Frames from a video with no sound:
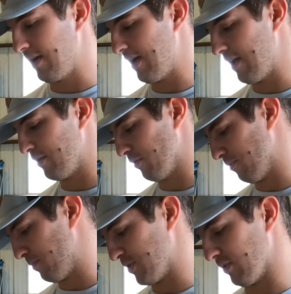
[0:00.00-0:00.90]
and you
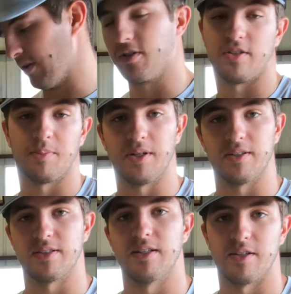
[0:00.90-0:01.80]
put your lunch or something
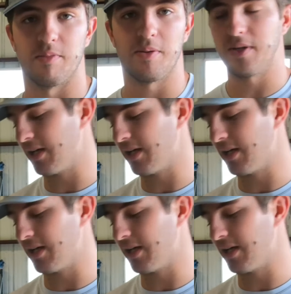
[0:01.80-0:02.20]
else in it. Then maybe